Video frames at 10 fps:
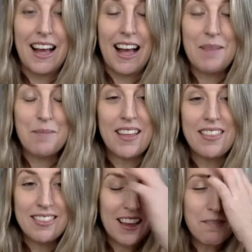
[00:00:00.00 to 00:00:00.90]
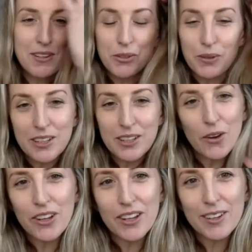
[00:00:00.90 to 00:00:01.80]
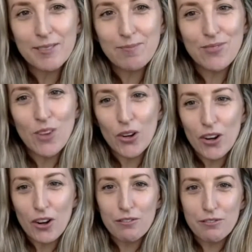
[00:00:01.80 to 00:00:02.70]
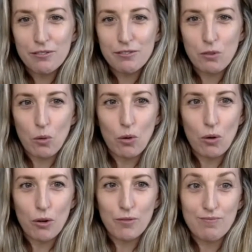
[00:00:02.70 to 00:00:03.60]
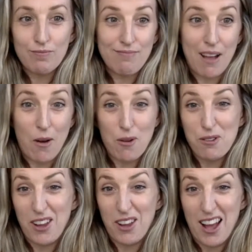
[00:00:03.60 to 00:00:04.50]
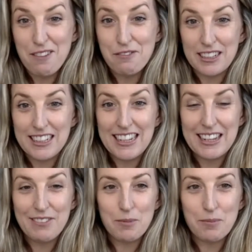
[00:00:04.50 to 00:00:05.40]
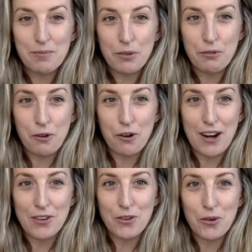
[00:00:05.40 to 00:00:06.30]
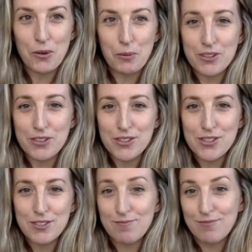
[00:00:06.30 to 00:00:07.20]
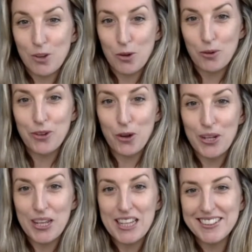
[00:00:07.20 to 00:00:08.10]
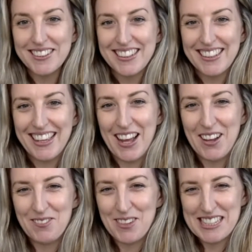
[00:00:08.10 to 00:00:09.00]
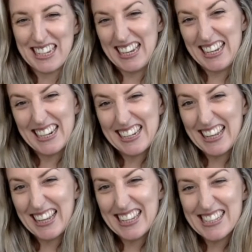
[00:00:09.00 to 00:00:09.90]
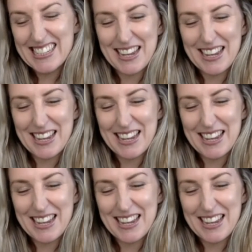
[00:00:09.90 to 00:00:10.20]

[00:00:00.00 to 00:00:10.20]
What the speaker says: I've been doing yoga on and off for my whole life, really, even before I knew it was called yoga, as a kid, I guess.